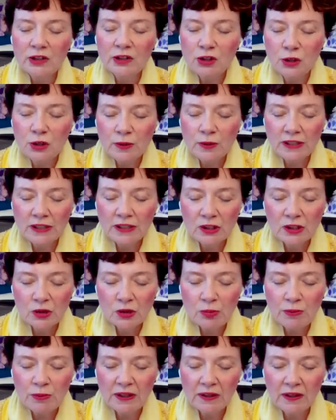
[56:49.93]
want
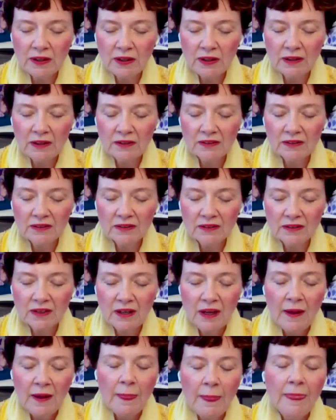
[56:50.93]
to
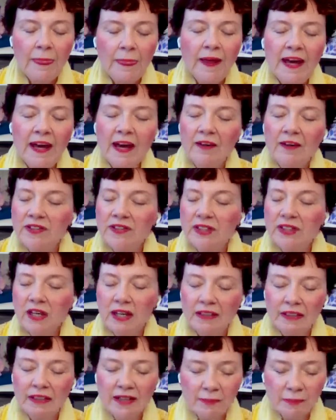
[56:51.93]
experience, they have
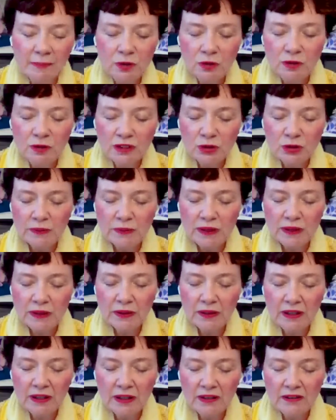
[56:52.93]
signed up to
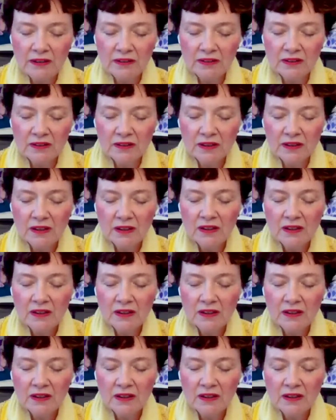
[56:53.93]
experience,